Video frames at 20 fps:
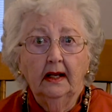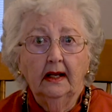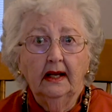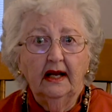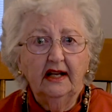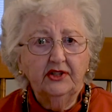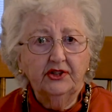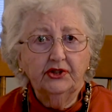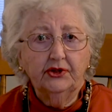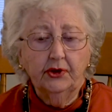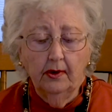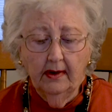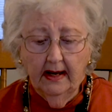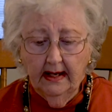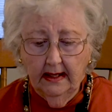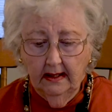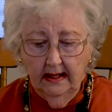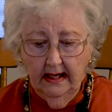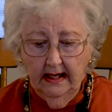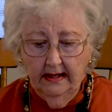
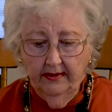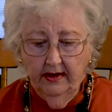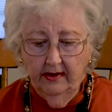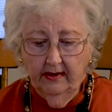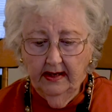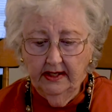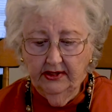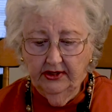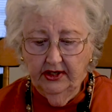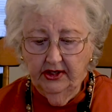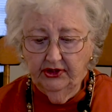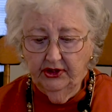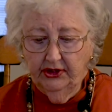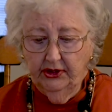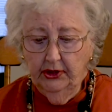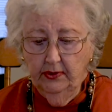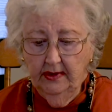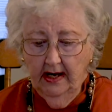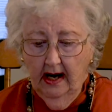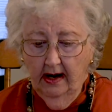Historically, there exist
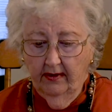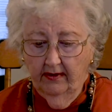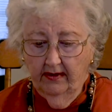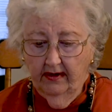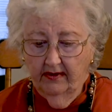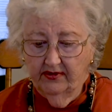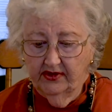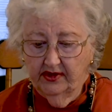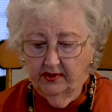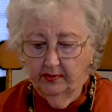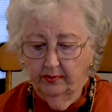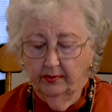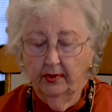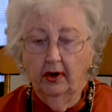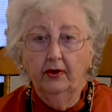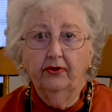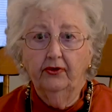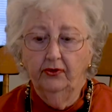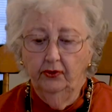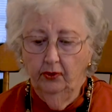2 narratives,
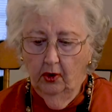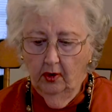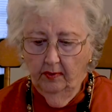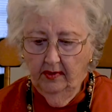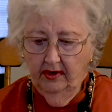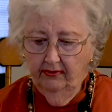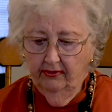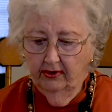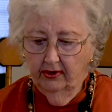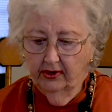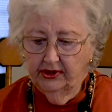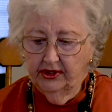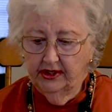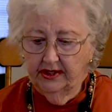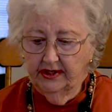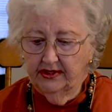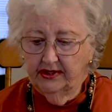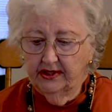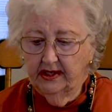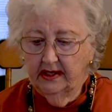both Norman
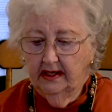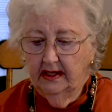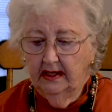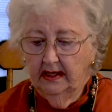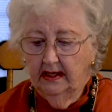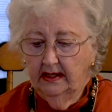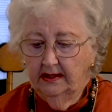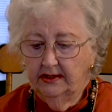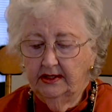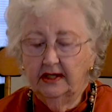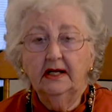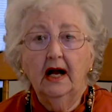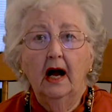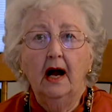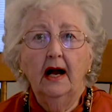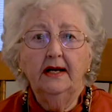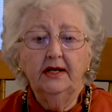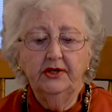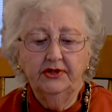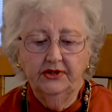versions, to
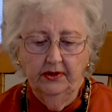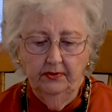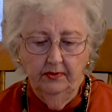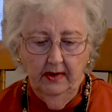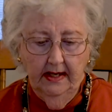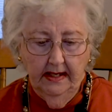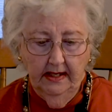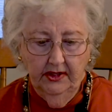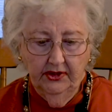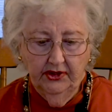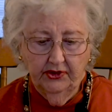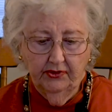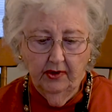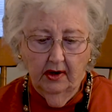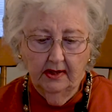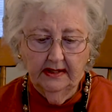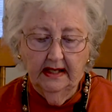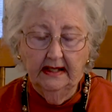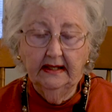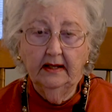guide us in
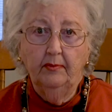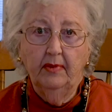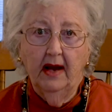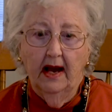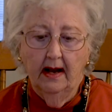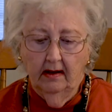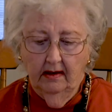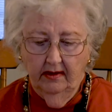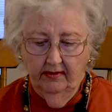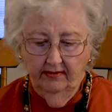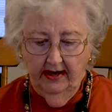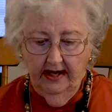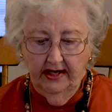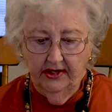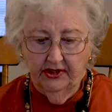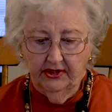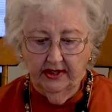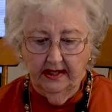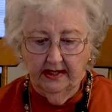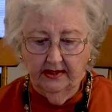reconstructing the Battle of
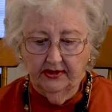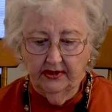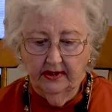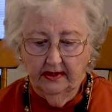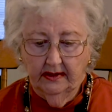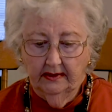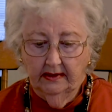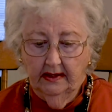Hastings.